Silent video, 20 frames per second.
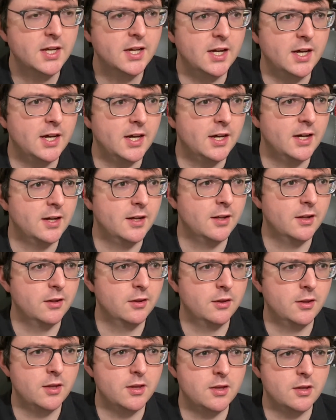Uh,
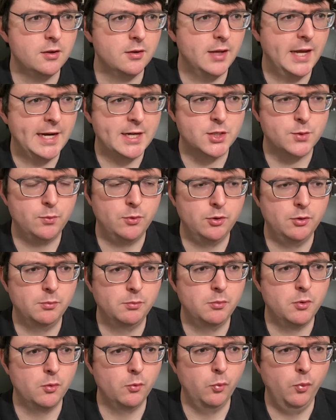the actual
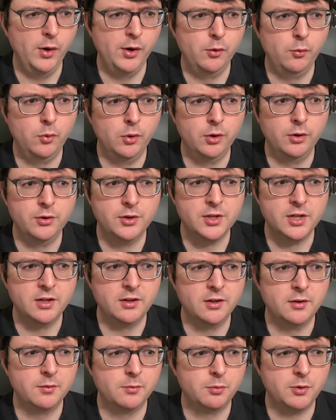real world
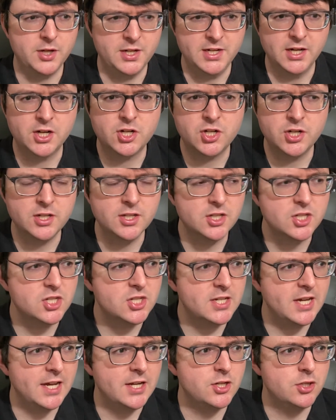uh, production
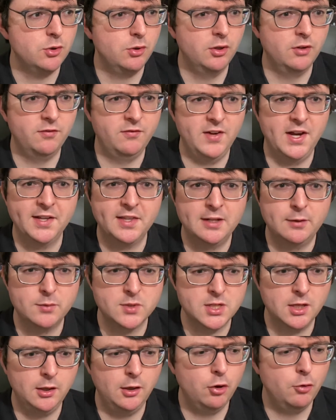schedule, the fact that it
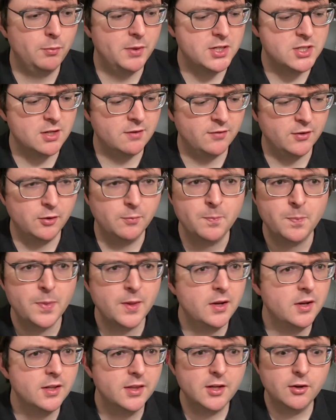was a low budget film,
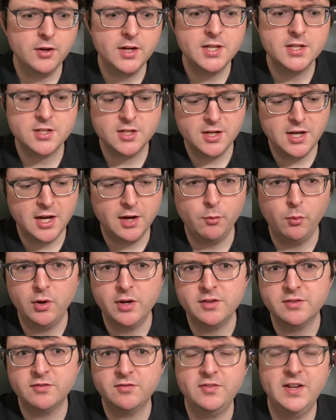there is not
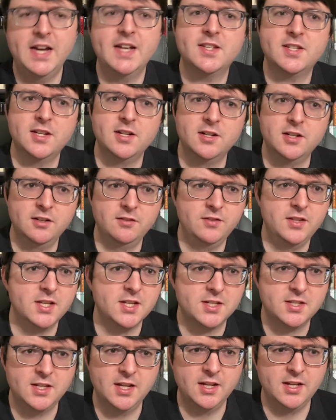one facet of
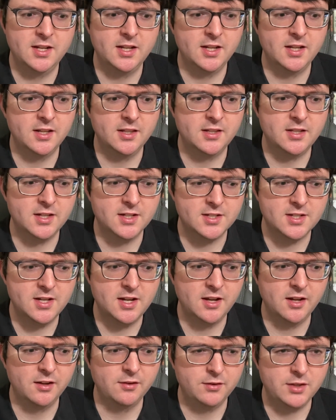this that uh, does uh,
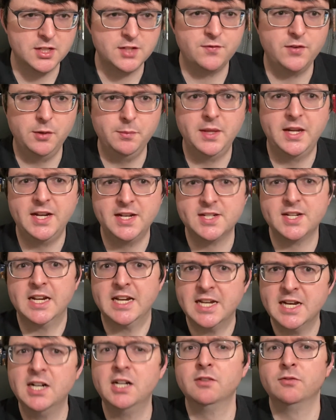of this film that
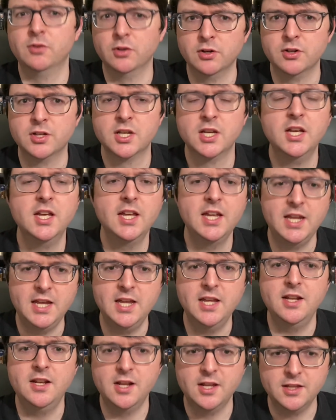isn't covered
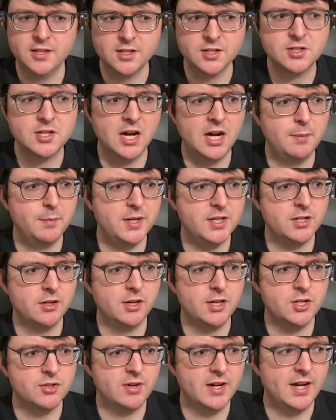in this
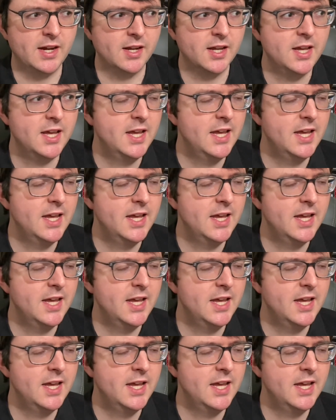commentary track.